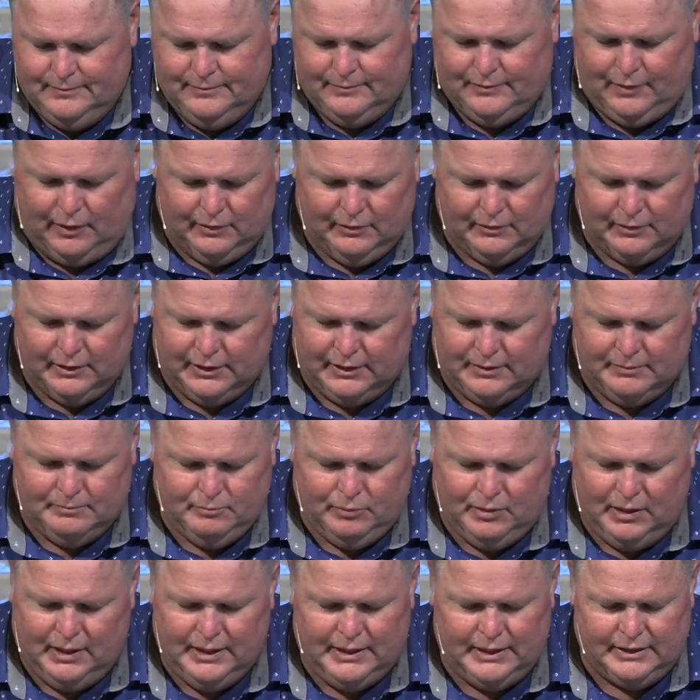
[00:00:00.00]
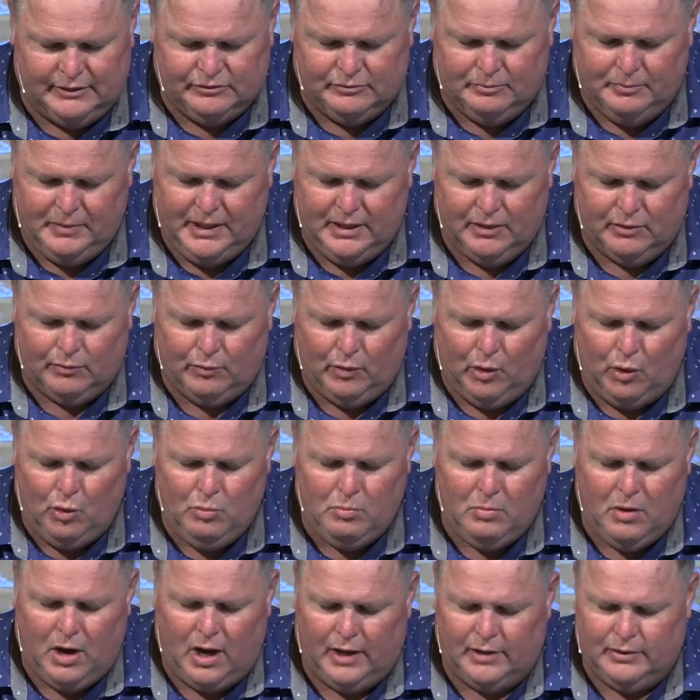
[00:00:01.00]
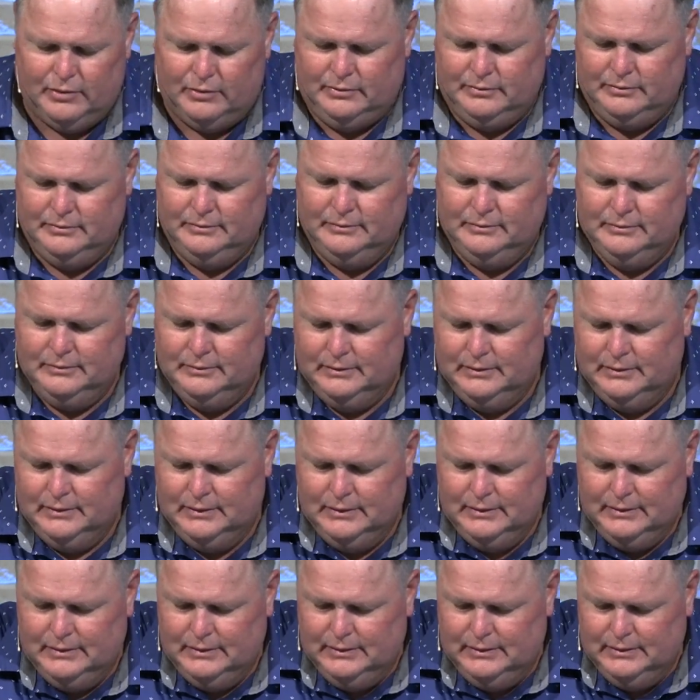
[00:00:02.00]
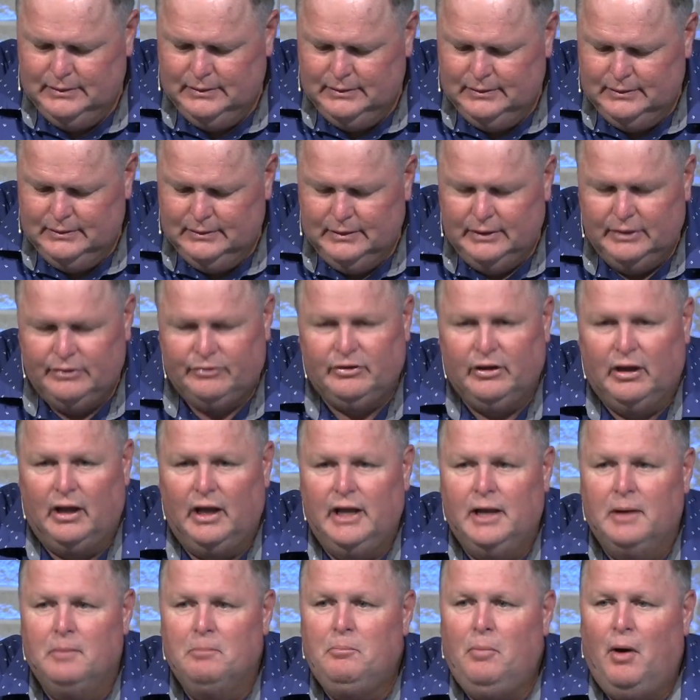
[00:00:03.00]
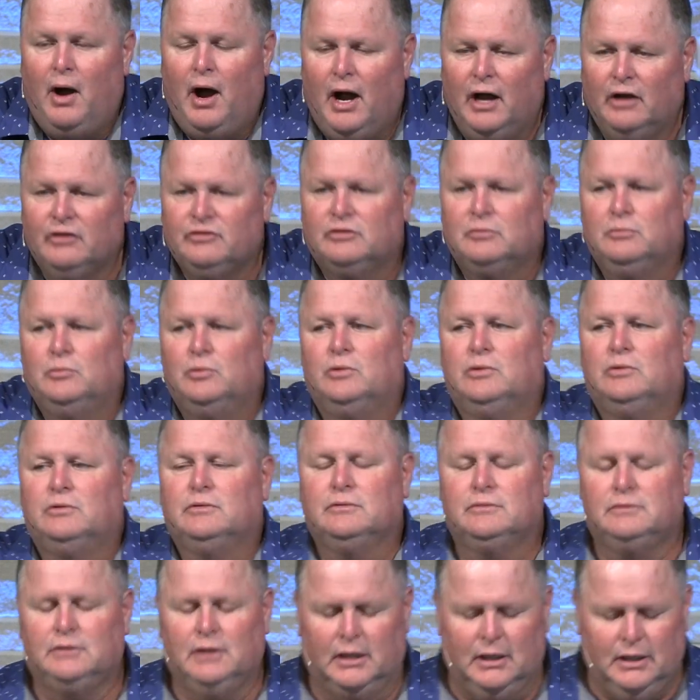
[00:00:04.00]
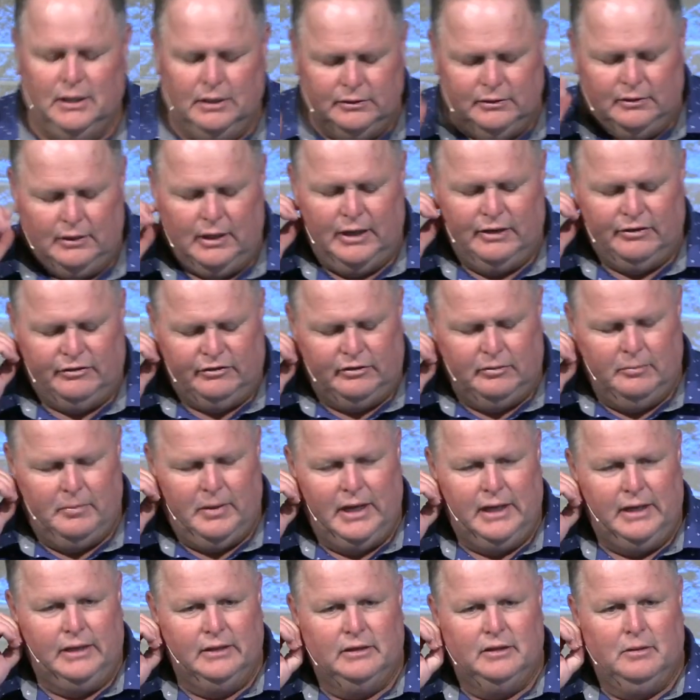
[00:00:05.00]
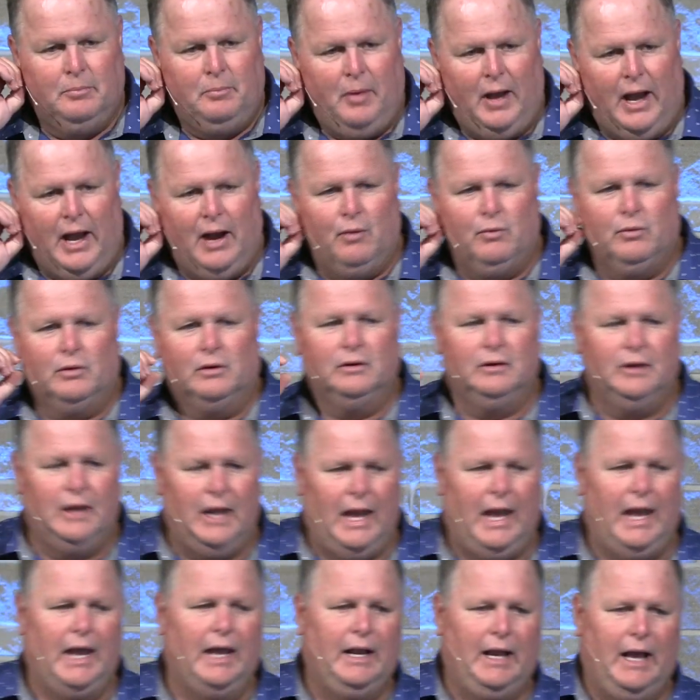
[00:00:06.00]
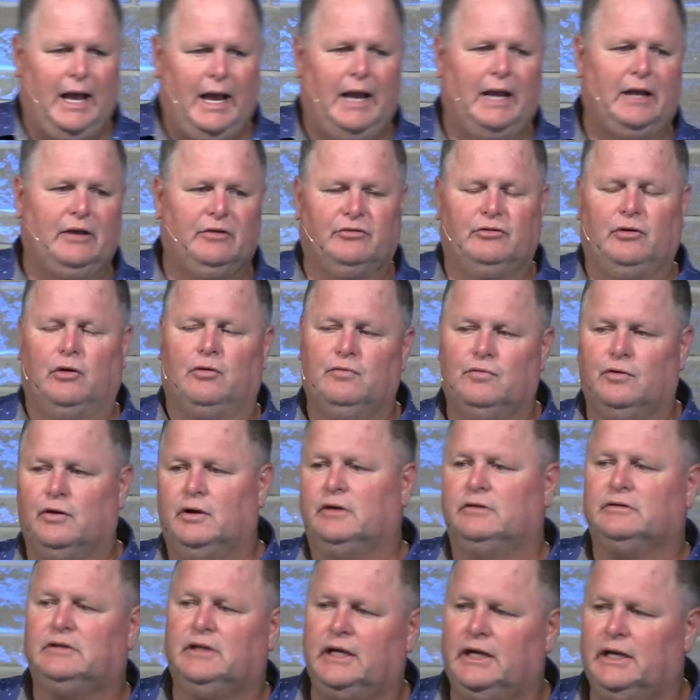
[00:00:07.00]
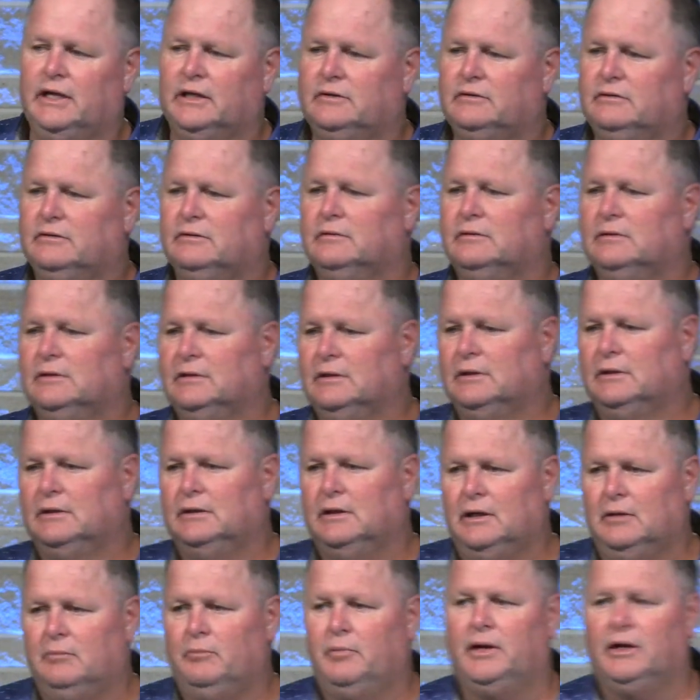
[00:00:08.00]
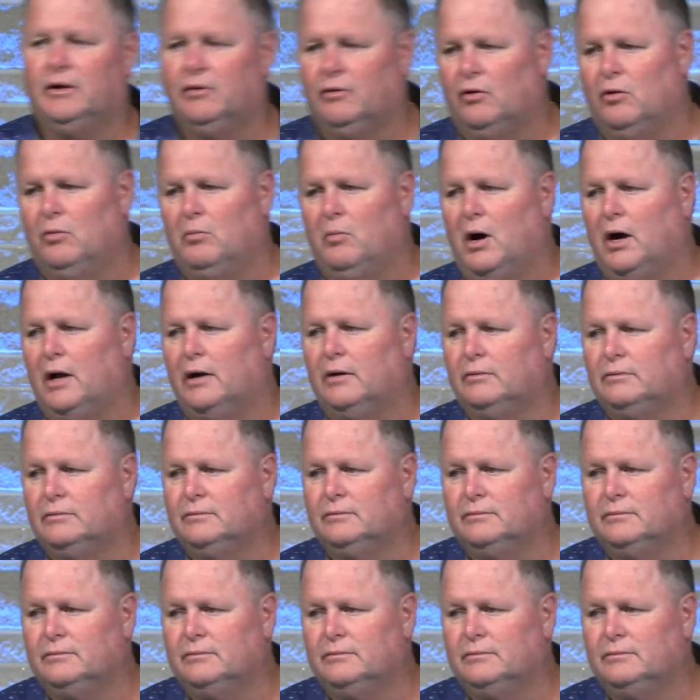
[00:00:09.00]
Thirdly, please be a role model. It's impossible to underestimate the power dad has over his kids and being a role model.